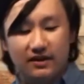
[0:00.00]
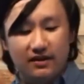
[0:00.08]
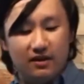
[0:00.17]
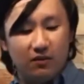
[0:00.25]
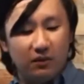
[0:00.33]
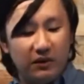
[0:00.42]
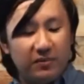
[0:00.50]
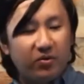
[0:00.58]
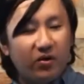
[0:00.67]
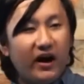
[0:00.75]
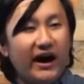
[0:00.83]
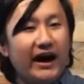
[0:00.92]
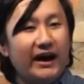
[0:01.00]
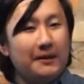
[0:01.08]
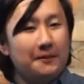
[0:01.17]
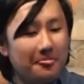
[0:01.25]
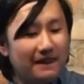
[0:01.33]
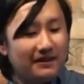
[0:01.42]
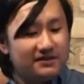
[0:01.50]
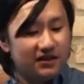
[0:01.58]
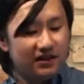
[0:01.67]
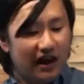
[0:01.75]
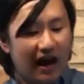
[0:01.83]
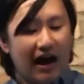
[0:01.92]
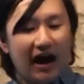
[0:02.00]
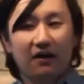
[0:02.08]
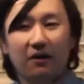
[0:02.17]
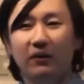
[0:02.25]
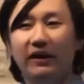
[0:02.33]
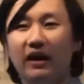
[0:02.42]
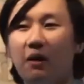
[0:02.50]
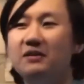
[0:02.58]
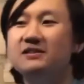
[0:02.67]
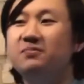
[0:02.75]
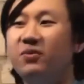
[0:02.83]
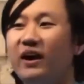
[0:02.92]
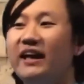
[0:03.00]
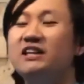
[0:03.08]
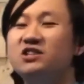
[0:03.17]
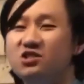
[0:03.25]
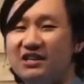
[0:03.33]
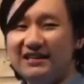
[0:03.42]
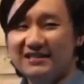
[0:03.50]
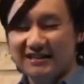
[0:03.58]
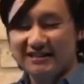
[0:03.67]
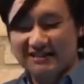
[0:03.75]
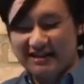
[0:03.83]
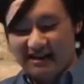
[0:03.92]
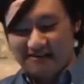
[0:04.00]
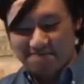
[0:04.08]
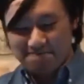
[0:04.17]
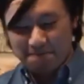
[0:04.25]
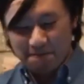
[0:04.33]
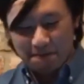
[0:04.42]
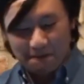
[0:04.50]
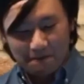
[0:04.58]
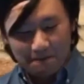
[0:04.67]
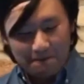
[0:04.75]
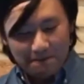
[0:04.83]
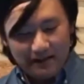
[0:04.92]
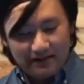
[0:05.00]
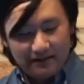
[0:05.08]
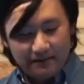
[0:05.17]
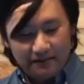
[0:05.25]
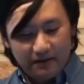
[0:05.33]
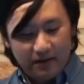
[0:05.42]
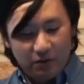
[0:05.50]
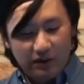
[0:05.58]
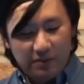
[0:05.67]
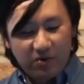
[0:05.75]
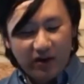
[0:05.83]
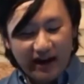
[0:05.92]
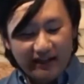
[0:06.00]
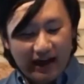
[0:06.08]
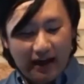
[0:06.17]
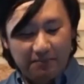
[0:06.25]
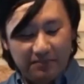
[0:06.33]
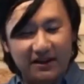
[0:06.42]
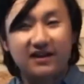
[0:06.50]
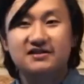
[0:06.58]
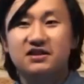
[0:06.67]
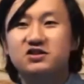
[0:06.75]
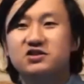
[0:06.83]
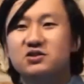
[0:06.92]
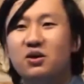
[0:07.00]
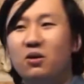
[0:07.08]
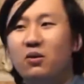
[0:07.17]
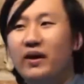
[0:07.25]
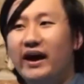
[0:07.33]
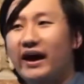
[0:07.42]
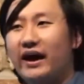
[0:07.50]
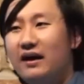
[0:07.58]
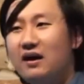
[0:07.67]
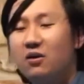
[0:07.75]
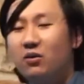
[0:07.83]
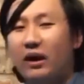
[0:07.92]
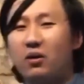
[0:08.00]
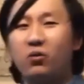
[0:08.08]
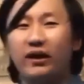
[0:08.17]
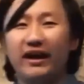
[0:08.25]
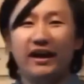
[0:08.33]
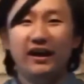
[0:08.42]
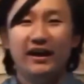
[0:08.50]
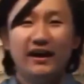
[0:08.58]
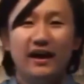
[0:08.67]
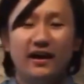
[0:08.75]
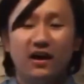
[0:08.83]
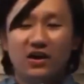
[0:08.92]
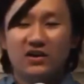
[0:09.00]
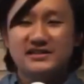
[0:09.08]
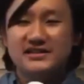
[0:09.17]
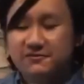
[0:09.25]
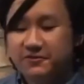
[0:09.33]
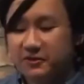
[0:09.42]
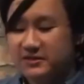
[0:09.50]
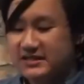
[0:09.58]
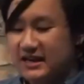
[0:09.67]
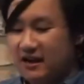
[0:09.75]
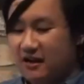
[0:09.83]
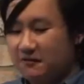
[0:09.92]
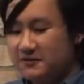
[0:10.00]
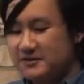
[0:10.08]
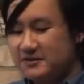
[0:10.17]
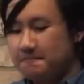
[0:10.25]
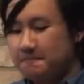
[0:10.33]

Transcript: When we pray to God, we always pray in Jesus' name. And we pray that because there's no way that we in our sinful selves